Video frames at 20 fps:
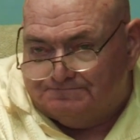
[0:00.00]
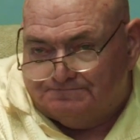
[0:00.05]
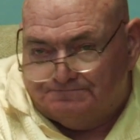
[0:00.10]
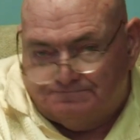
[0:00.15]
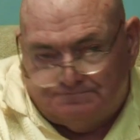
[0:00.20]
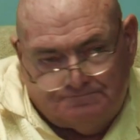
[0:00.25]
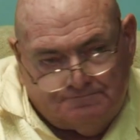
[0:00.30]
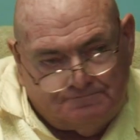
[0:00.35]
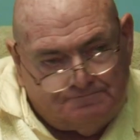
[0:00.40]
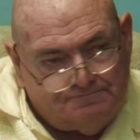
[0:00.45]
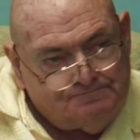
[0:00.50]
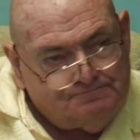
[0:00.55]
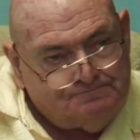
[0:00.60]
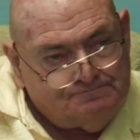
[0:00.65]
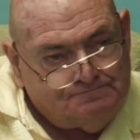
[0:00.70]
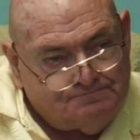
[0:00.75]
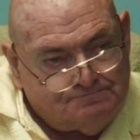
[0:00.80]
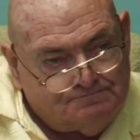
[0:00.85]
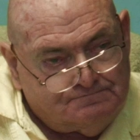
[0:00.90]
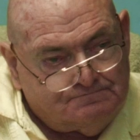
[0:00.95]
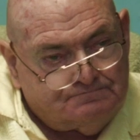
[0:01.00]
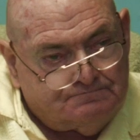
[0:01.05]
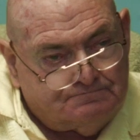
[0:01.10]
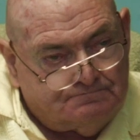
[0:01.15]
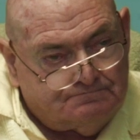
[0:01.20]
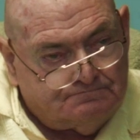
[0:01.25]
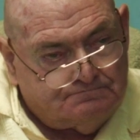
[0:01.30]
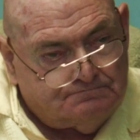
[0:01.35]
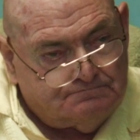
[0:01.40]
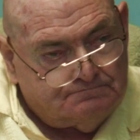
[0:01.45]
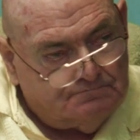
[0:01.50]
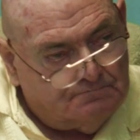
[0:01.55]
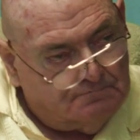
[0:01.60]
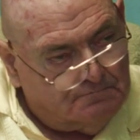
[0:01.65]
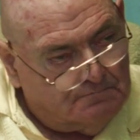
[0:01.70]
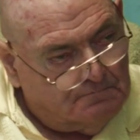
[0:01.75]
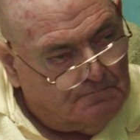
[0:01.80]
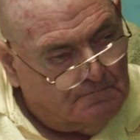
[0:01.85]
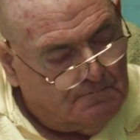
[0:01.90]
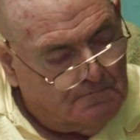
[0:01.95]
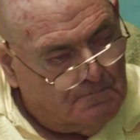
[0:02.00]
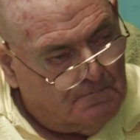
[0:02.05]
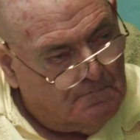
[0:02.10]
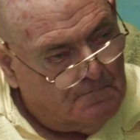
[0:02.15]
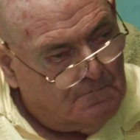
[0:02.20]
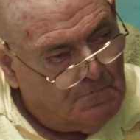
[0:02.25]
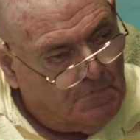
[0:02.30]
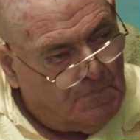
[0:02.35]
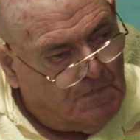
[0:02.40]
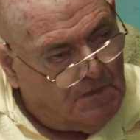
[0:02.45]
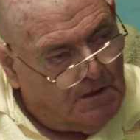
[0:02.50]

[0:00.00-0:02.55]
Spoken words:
Nobody speaks.